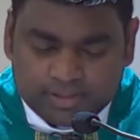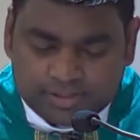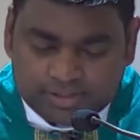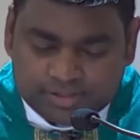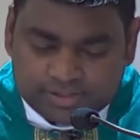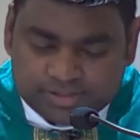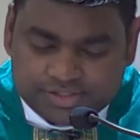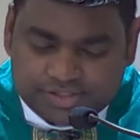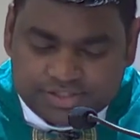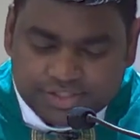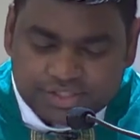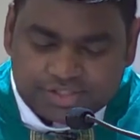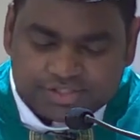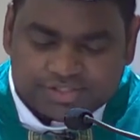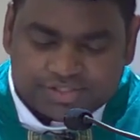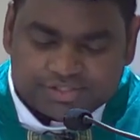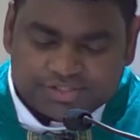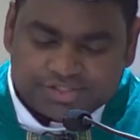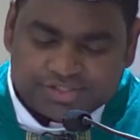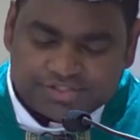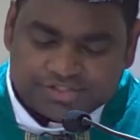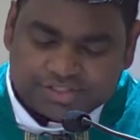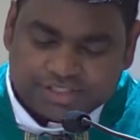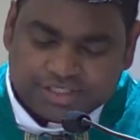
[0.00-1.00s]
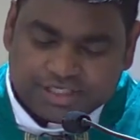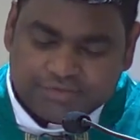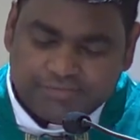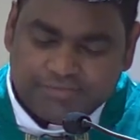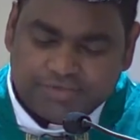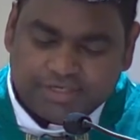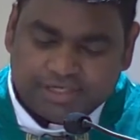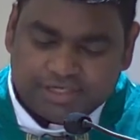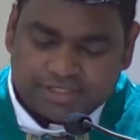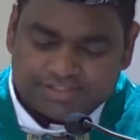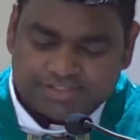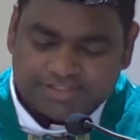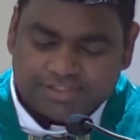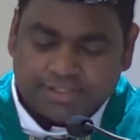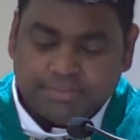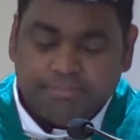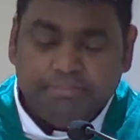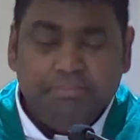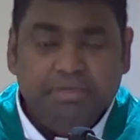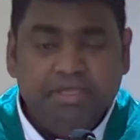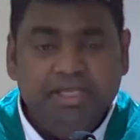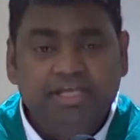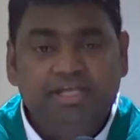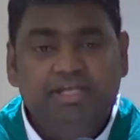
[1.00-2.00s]
Jesus is giving us the
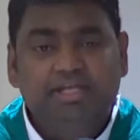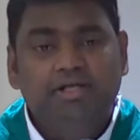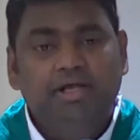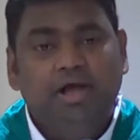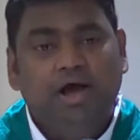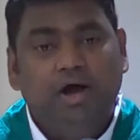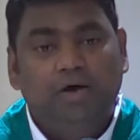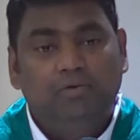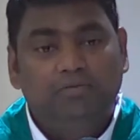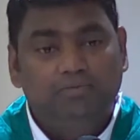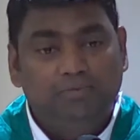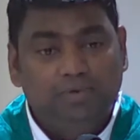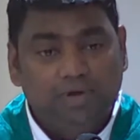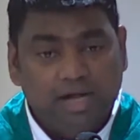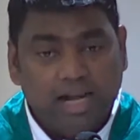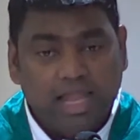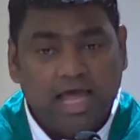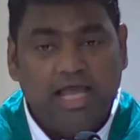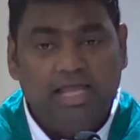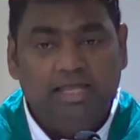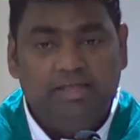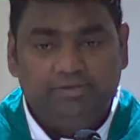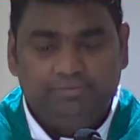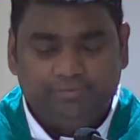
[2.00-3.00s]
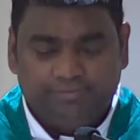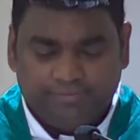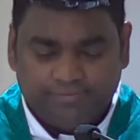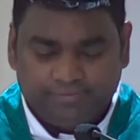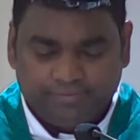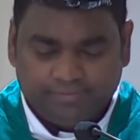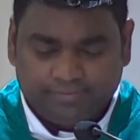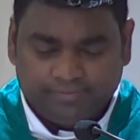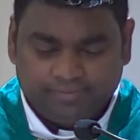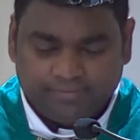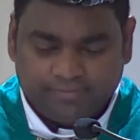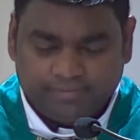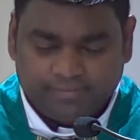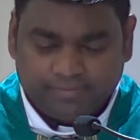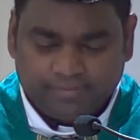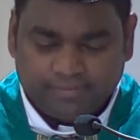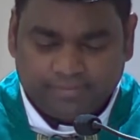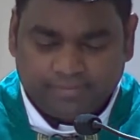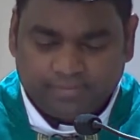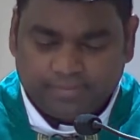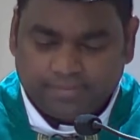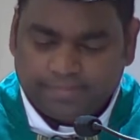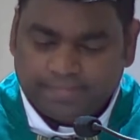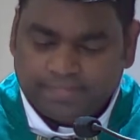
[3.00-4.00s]
meaning of life
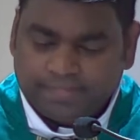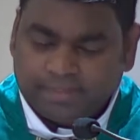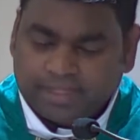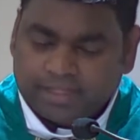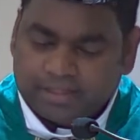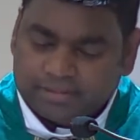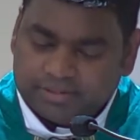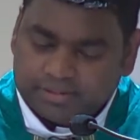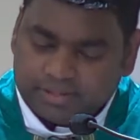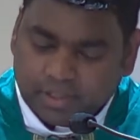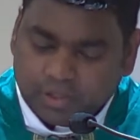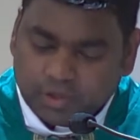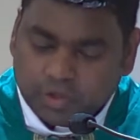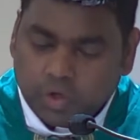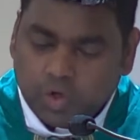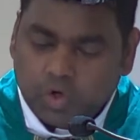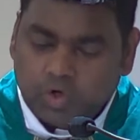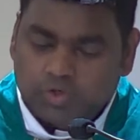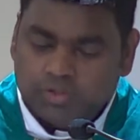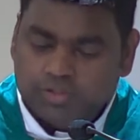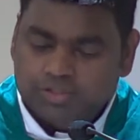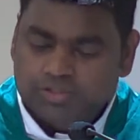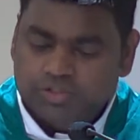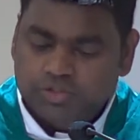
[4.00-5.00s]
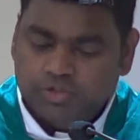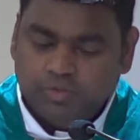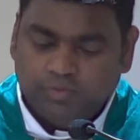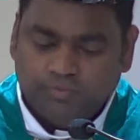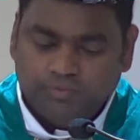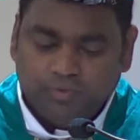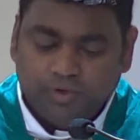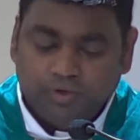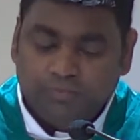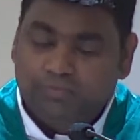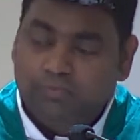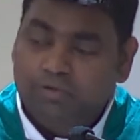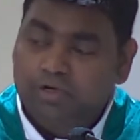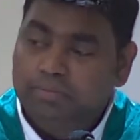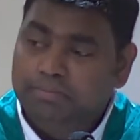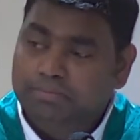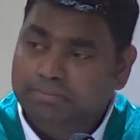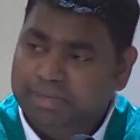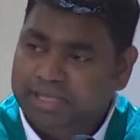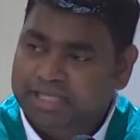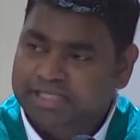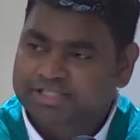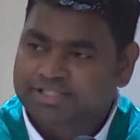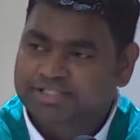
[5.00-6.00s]
the road to
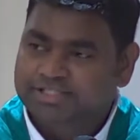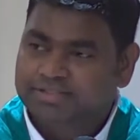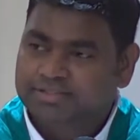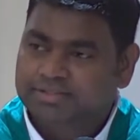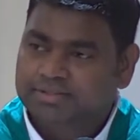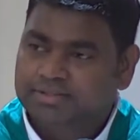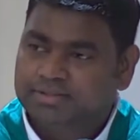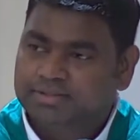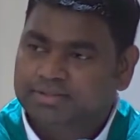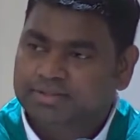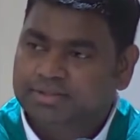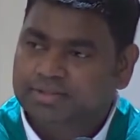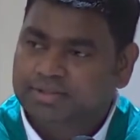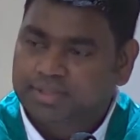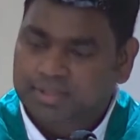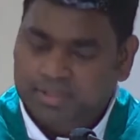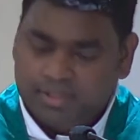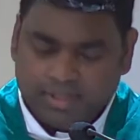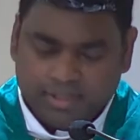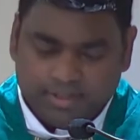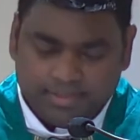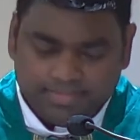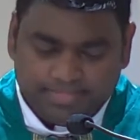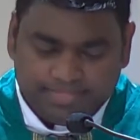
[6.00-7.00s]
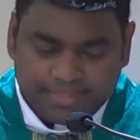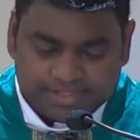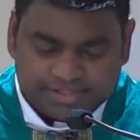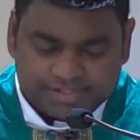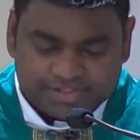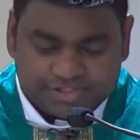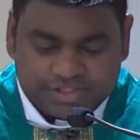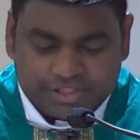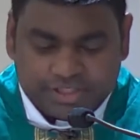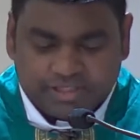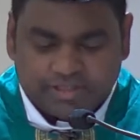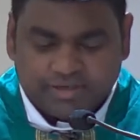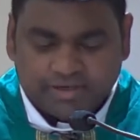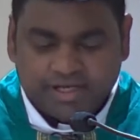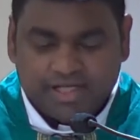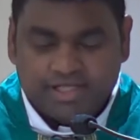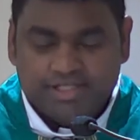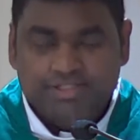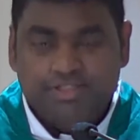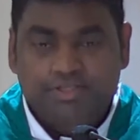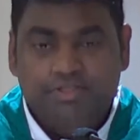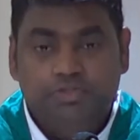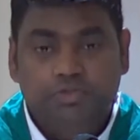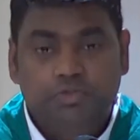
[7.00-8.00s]
fulfillment, the
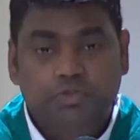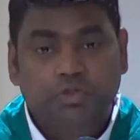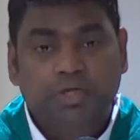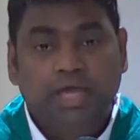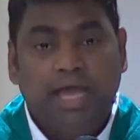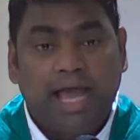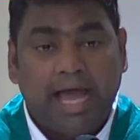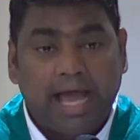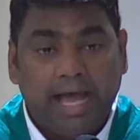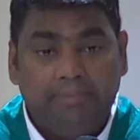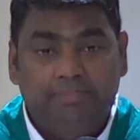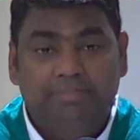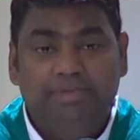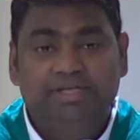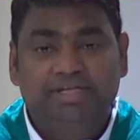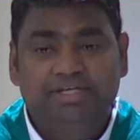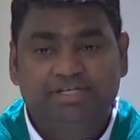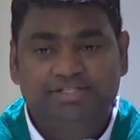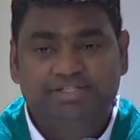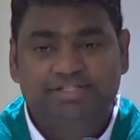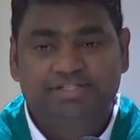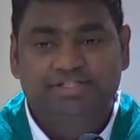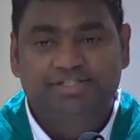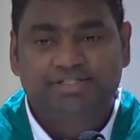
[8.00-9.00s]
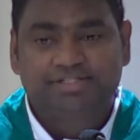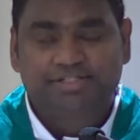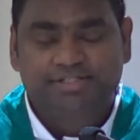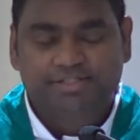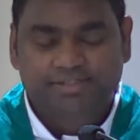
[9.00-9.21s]
secret to happiness.